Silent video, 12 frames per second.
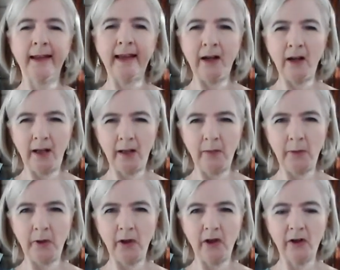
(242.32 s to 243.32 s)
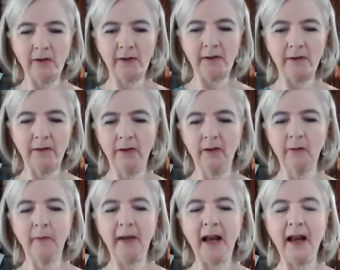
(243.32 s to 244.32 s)
Can I help you girls? The
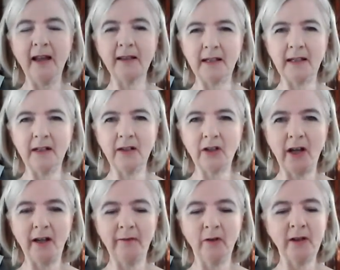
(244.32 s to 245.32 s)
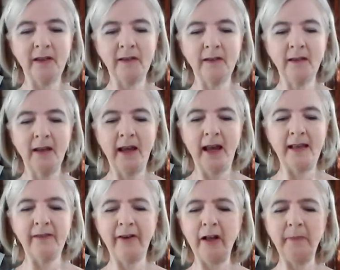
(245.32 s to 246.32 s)
woman asked in a tight voice,
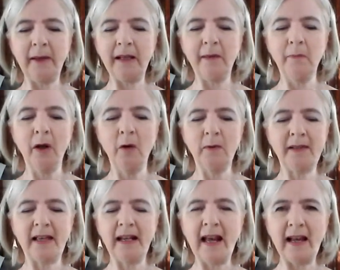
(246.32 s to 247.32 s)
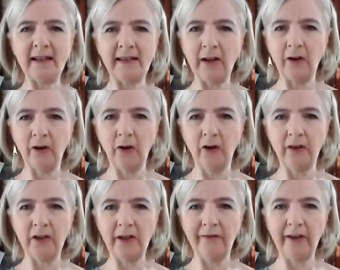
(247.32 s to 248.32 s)
as if helping them was the last thing on
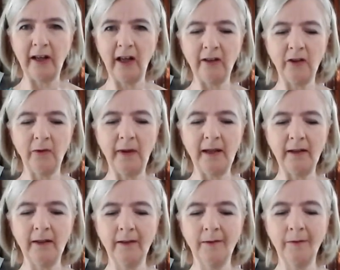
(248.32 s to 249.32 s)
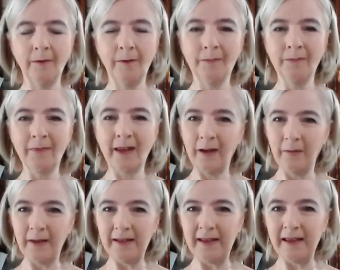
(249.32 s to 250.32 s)
earth she felt like doing. Can
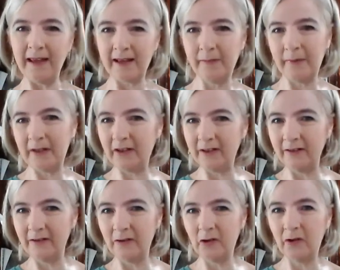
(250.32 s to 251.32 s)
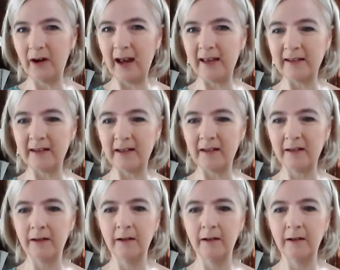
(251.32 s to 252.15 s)
we see the exhibition? Dora asked.